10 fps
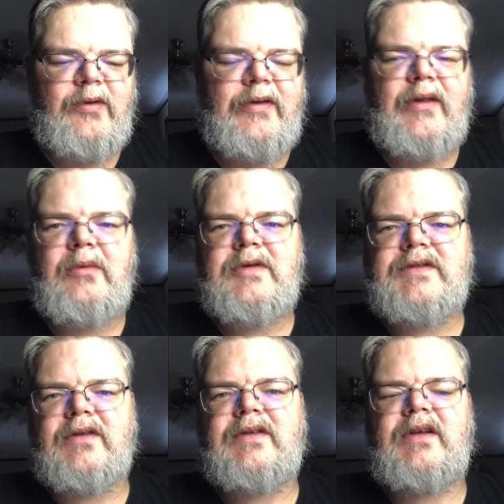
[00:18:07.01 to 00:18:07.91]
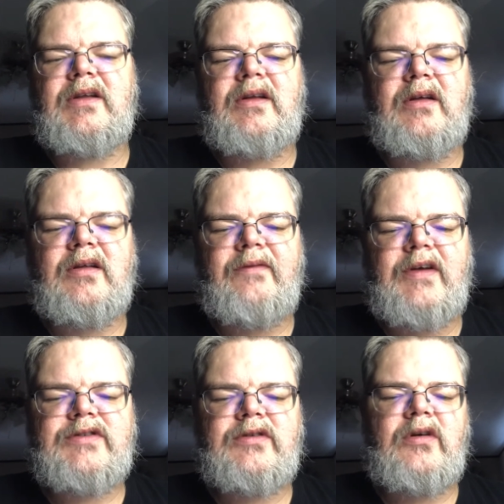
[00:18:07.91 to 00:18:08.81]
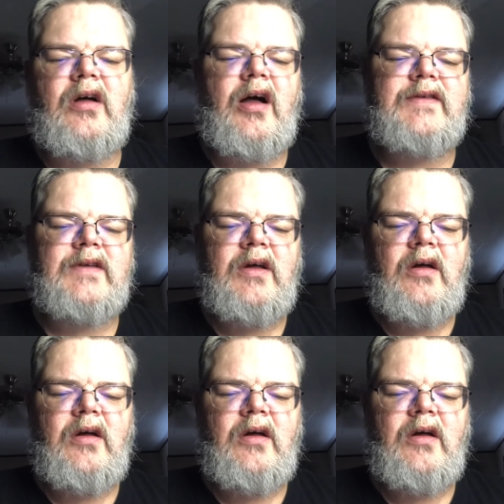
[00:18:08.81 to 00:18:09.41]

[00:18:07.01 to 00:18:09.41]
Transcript: whether they resulted in a conviction or not.